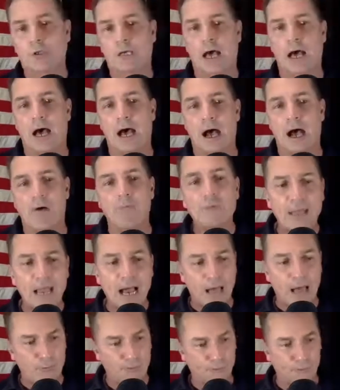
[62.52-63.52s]
uh, we
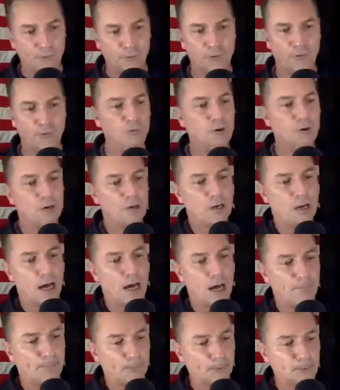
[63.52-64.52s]
got through
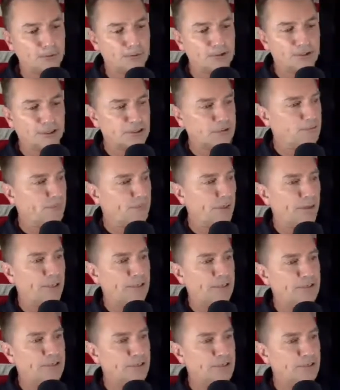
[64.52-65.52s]
uh, Bruce's
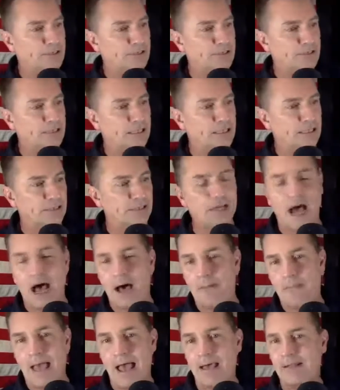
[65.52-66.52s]
experiences in
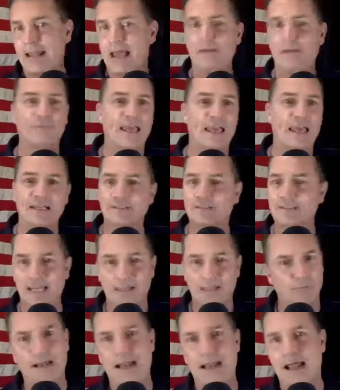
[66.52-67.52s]
combat in Afghanistan
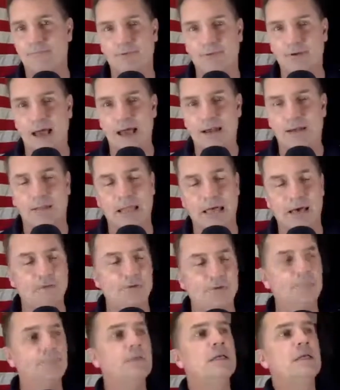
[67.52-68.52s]
right after 9
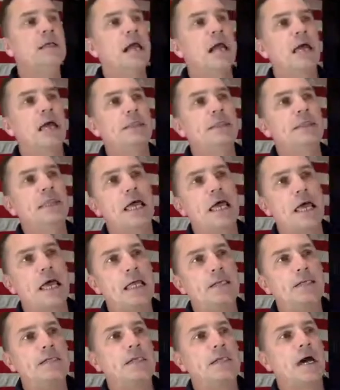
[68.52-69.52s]
11, and
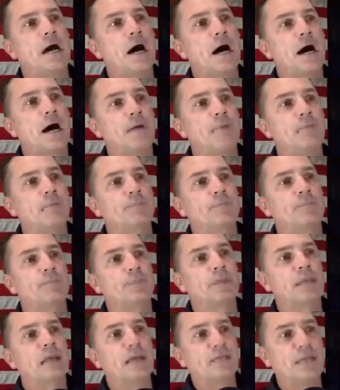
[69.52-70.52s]
then um,
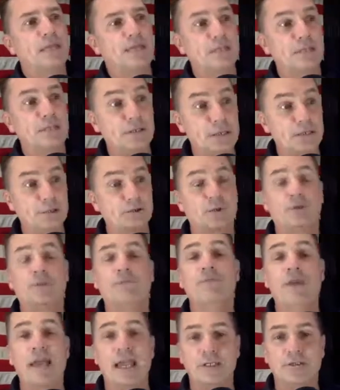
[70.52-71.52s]
and then the initial
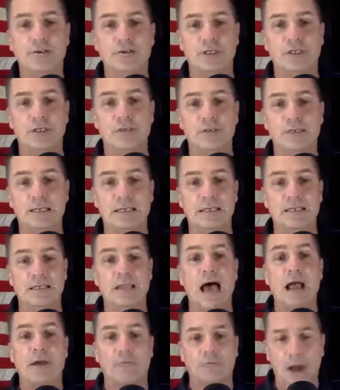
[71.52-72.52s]
invasion in
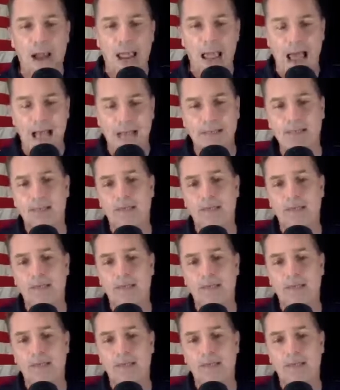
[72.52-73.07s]
Iraq